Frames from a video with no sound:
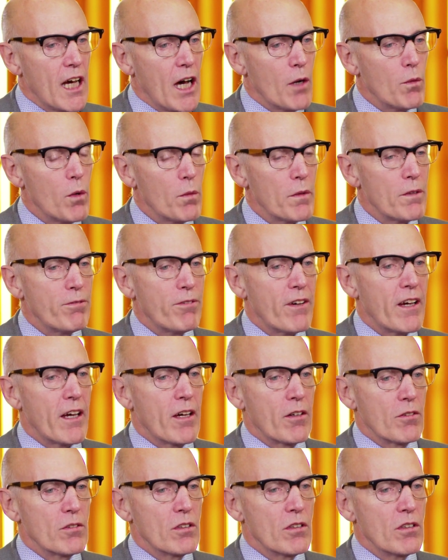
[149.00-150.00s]
And what we
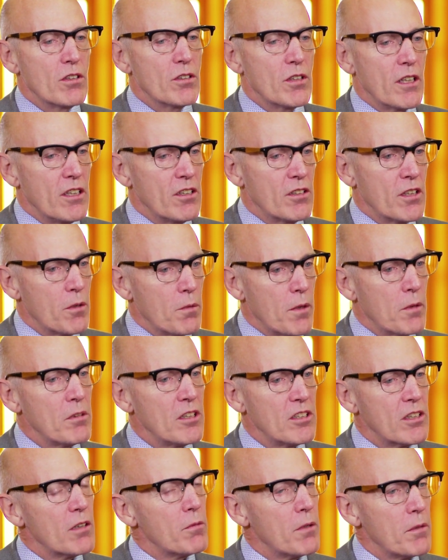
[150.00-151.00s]
found is that
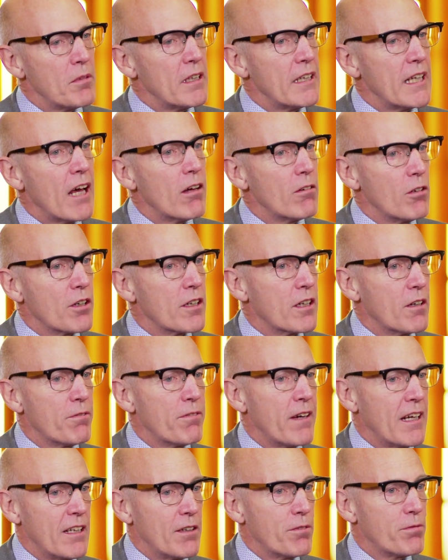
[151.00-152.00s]
when we now look at
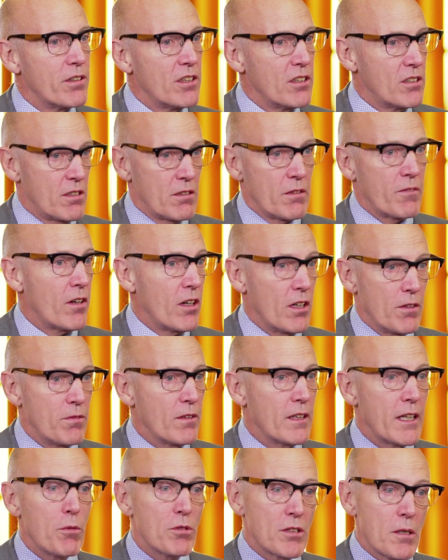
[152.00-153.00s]
failure-free
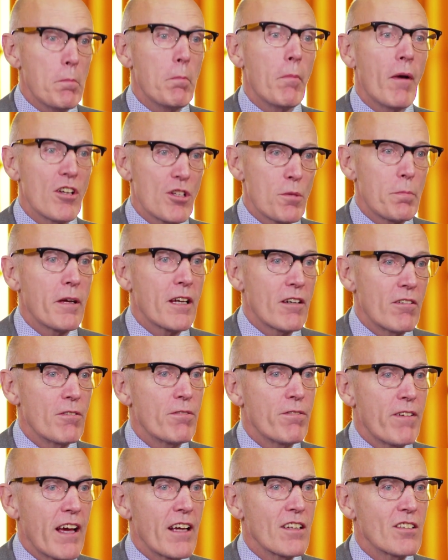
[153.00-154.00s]
survival, there was a much bigger
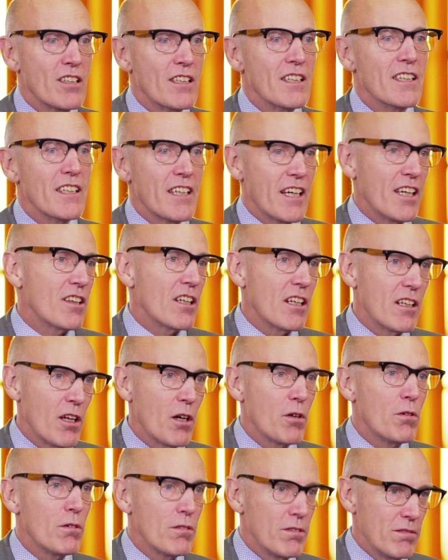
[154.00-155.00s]
effect in the
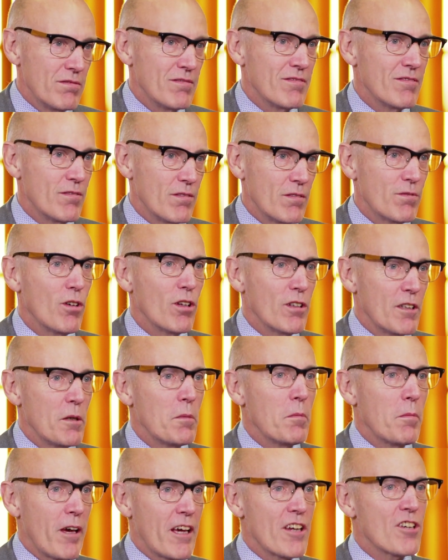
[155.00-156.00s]

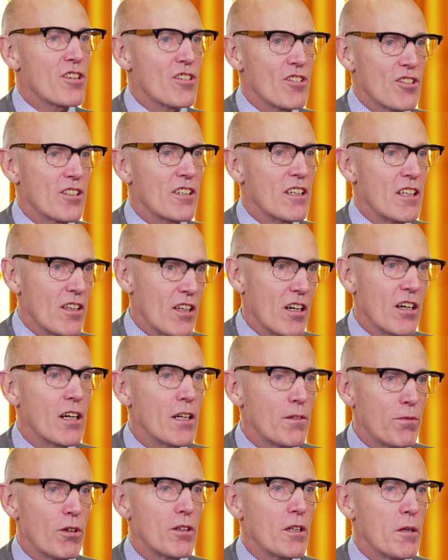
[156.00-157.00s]
low-volume patients than in the
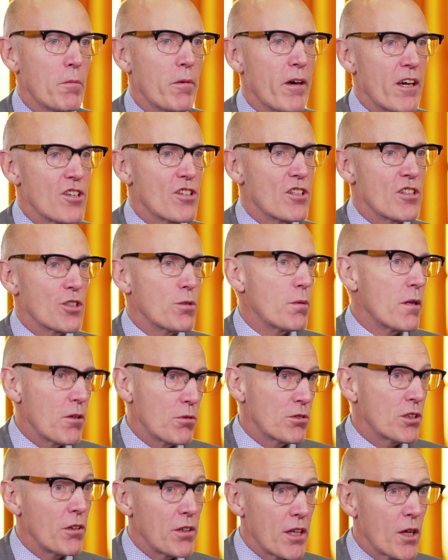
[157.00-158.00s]
high-volume patients, where there
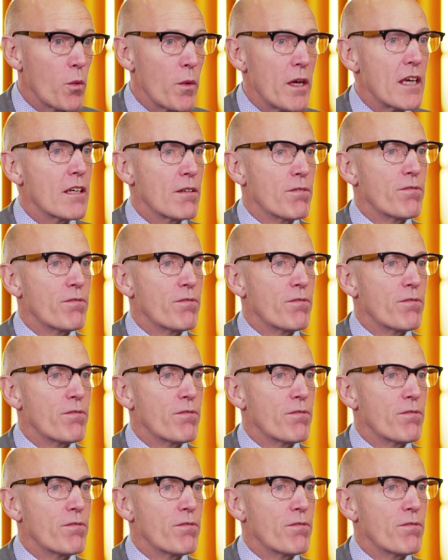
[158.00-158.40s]
was only a weak